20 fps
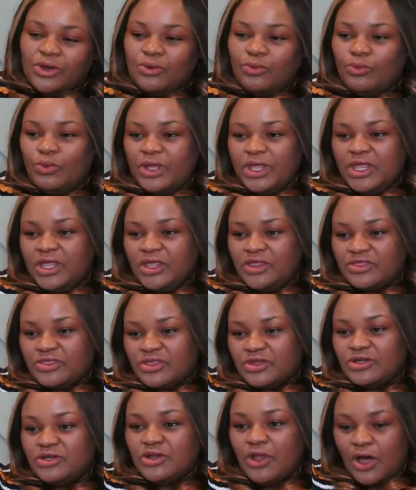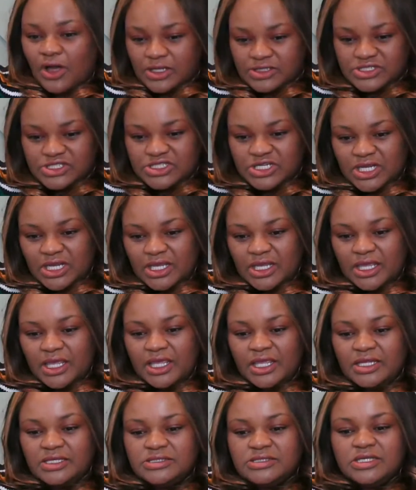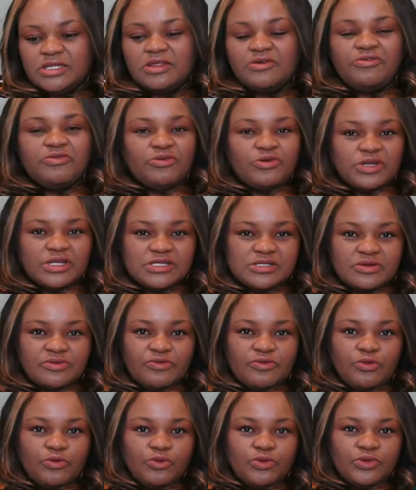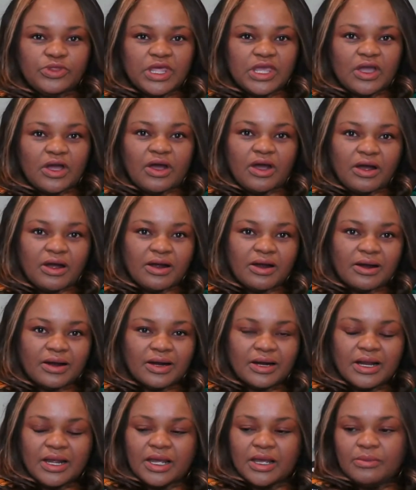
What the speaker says: with launching into the fullness of who they are,